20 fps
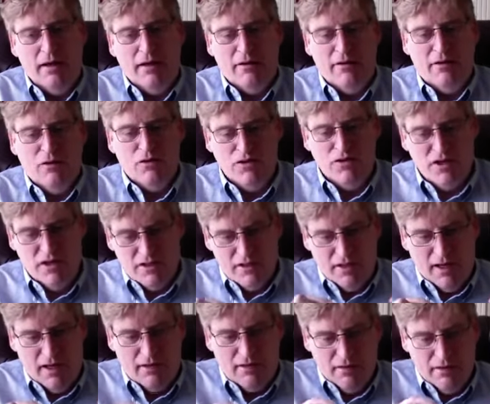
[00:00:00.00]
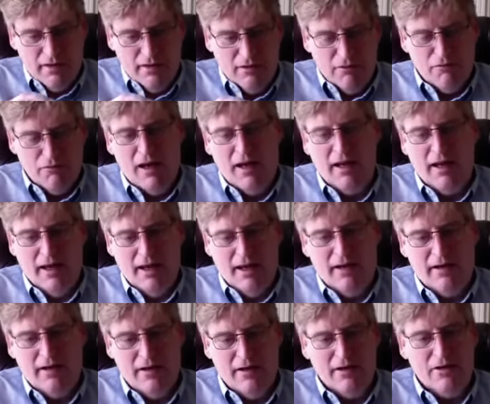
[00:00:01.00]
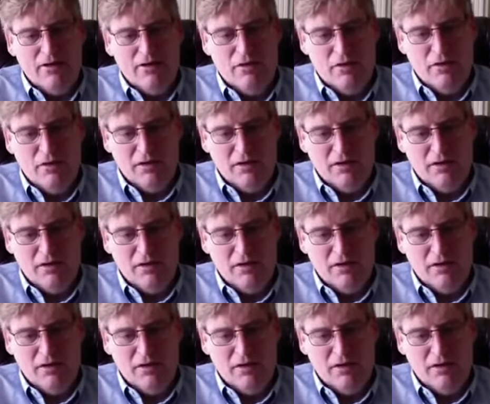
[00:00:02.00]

don't just get relegated into